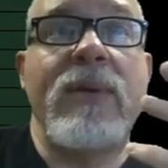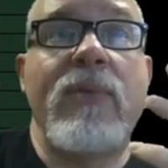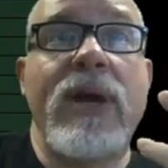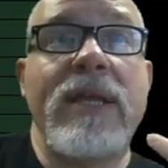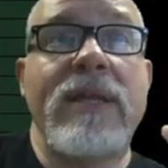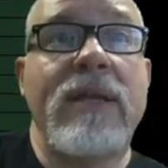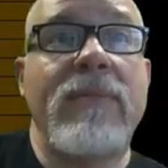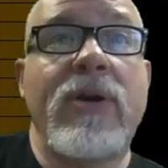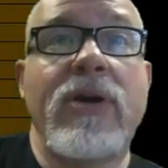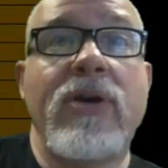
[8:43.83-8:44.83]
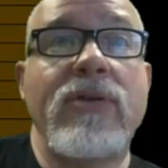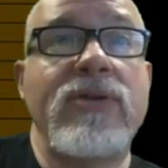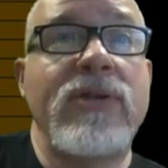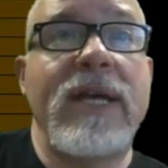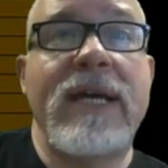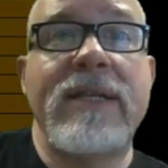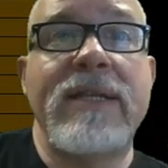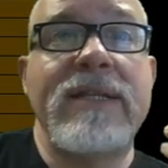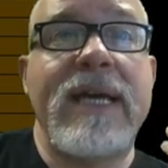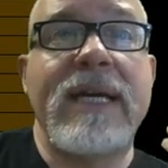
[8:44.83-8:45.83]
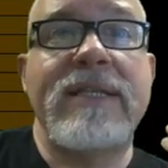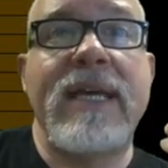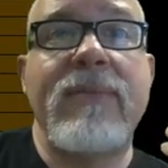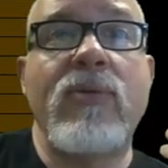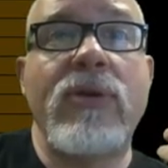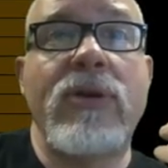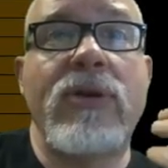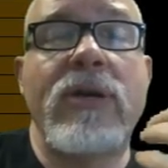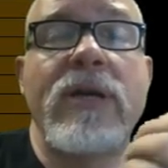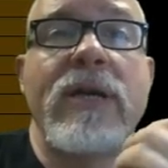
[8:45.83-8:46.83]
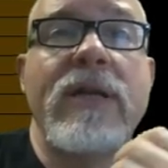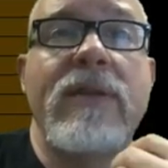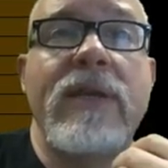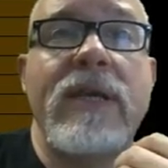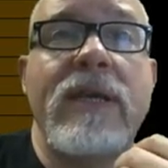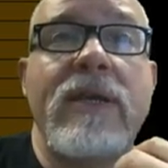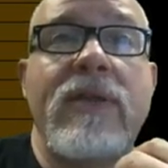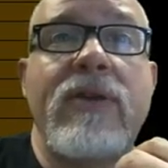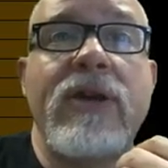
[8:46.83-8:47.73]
way. The lumbar codes go down in the exact same order: the 30